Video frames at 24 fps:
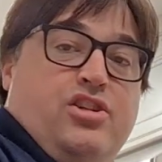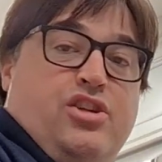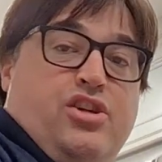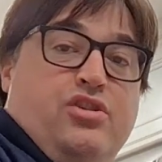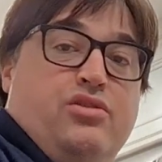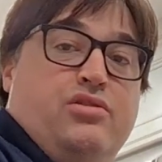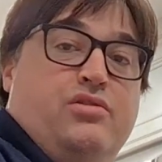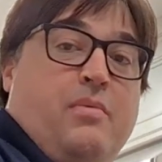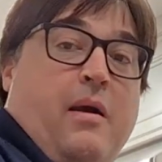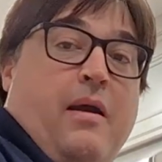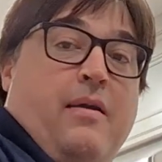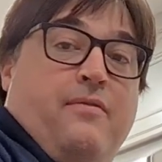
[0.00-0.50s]

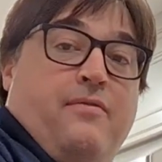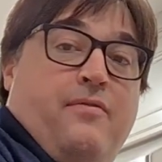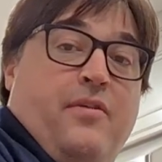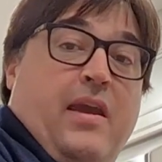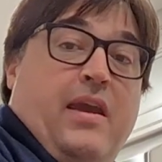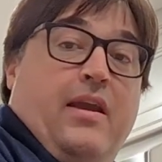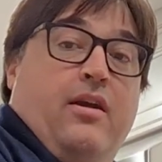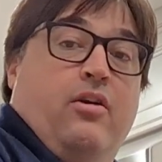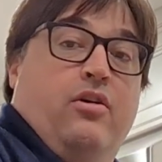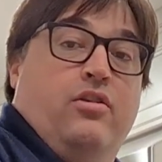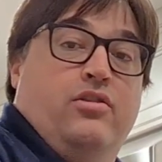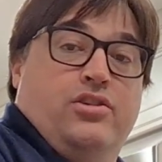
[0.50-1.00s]
use my
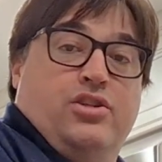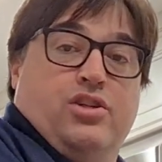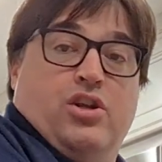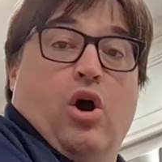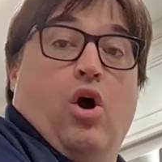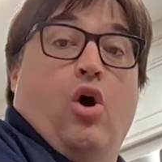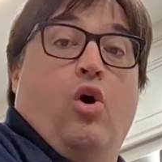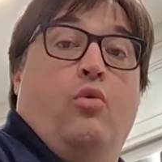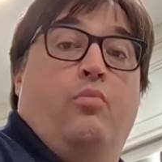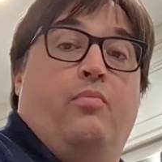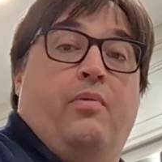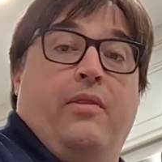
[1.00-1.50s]
fingers to
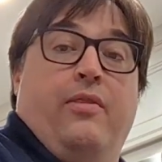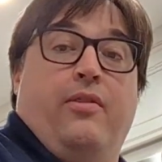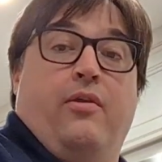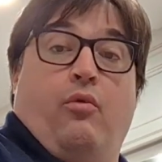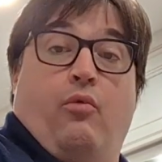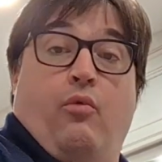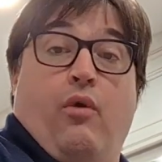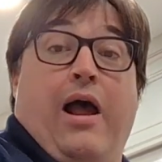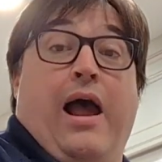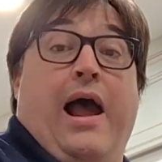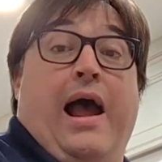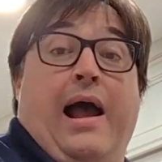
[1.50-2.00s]
open the
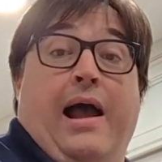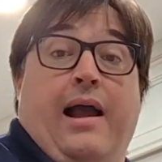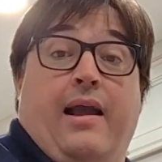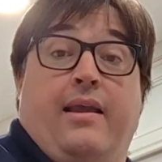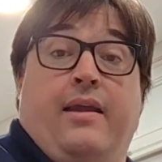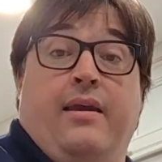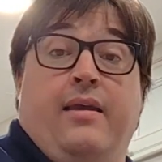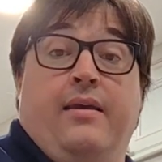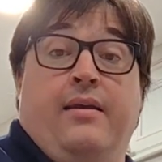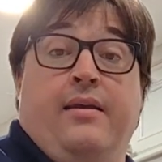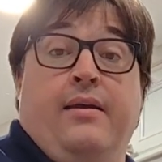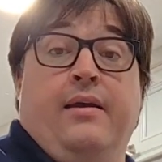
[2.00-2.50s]
rack
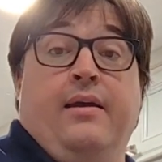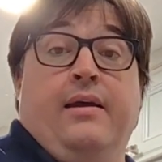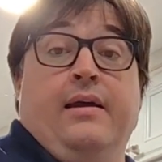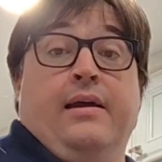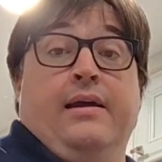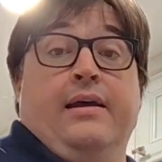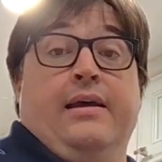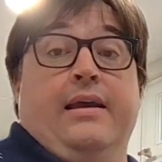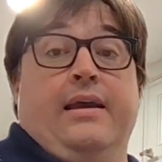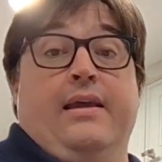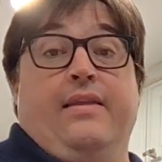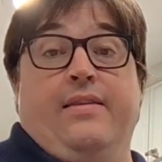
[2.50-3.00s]

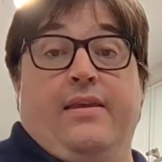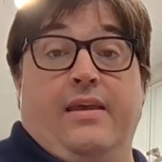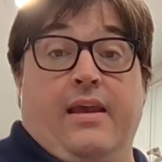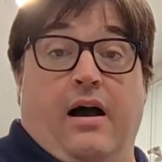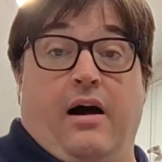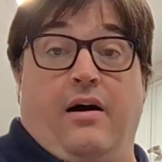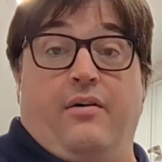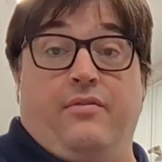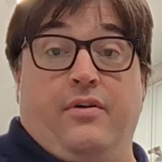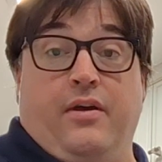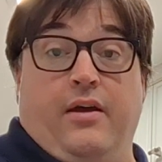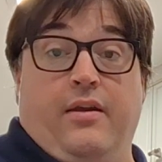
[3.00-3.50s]
in the
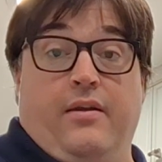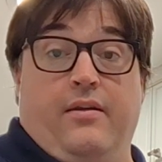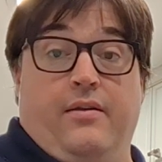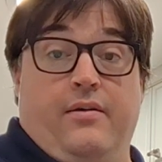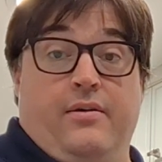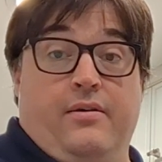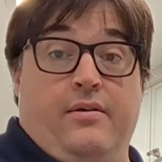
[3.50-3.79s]
oven,